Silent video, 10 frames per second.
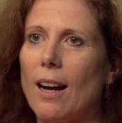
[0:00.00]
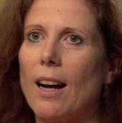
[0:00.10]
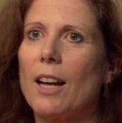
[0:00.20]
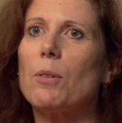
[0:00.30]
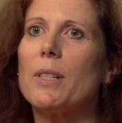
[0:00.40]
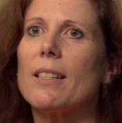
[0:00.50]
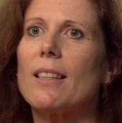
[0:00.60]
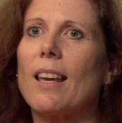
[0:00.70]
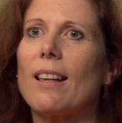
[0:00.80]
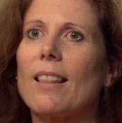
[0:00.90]
I always
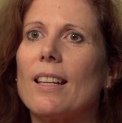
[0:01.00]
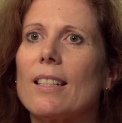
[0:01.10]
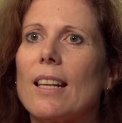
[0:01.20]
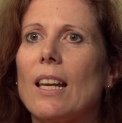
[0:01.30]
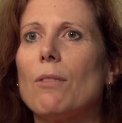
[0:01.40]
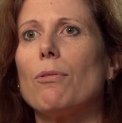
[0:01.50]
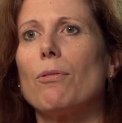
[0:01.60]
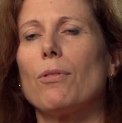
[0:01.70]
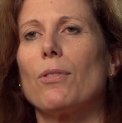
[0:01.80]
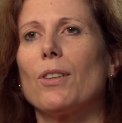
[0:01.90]
think that
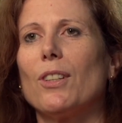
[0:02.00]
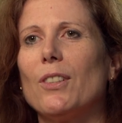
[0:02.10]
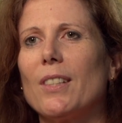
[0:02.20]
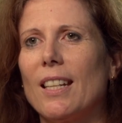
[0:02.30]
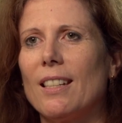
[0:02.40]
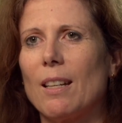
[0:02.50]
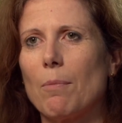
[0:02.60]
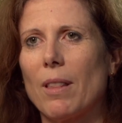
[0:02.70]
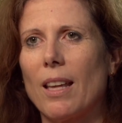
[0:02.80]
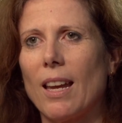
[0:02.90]
if you see
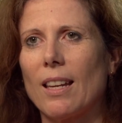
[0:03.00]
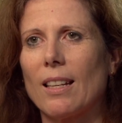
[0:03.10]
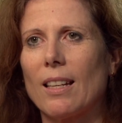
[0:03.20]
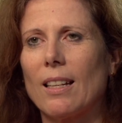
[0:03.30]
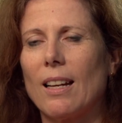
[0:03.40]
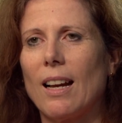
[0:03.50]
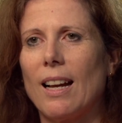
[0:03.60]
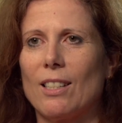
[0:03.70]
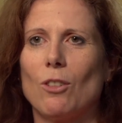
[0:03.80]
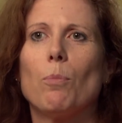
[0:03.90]
something
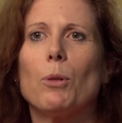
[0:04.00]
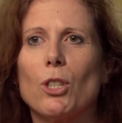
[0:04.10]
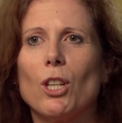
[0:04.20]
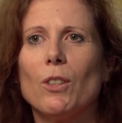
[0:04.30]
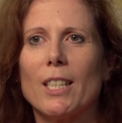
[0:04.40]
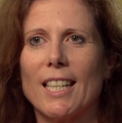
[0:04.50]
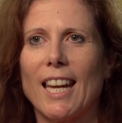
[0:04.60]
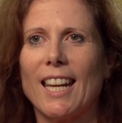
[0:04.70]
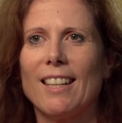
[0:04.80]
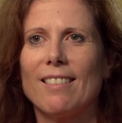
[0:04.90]
as an
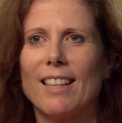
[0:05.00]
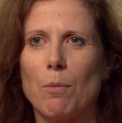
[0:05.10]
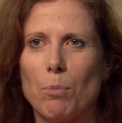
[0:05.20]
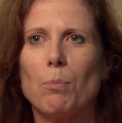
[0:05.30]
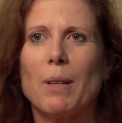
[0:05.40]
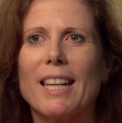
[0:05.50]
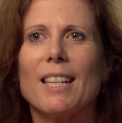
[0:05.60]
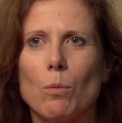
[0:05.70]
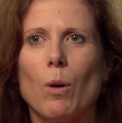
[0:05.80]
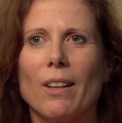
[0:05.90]
opportunity, then it probably
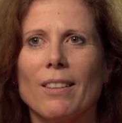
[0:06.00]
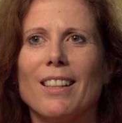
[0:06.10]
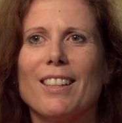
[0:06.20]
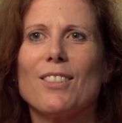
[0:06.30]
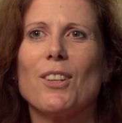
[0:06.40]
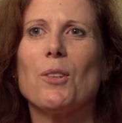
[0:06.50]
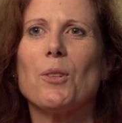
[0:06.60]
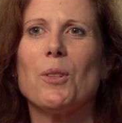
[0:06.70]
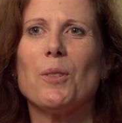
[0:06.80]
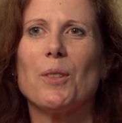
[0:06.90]
is one.
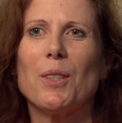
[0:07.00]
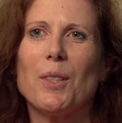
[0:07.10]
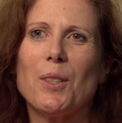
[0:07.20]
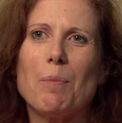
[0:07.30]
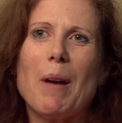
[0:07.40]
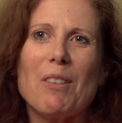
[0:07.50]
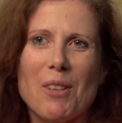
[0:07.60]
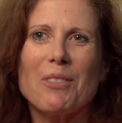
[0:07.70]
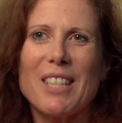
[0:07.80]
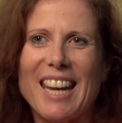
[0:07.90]
So you're better
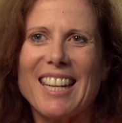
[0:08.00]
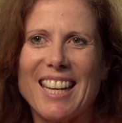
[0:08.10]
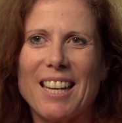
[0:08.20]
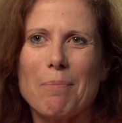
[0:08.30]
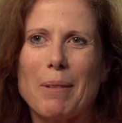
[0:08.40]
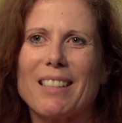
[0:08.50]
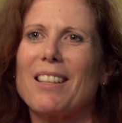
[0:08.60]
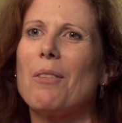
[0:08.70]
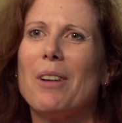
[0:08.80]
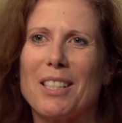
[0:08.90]
off taking it, because
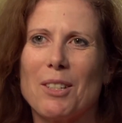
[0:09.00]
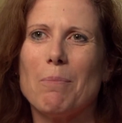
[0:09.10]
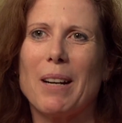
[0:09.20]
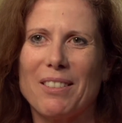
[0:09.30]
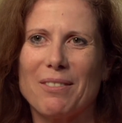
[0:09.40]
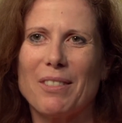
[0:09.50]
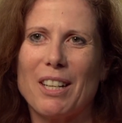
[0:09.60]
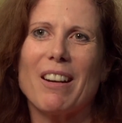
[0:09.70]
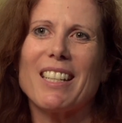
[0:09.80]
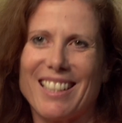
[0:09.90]
otherwise you might
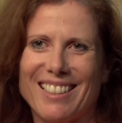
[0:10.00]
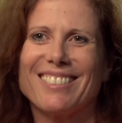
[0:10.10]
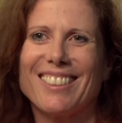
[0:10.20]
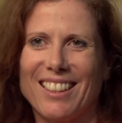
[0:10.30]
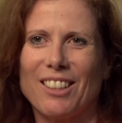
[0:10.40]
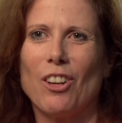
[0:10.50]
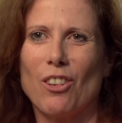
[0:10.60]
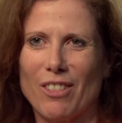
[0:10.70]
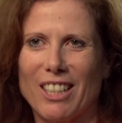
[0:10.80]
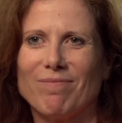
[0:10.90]
regret it in the
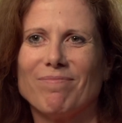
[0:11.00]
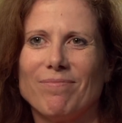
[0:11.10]
long run.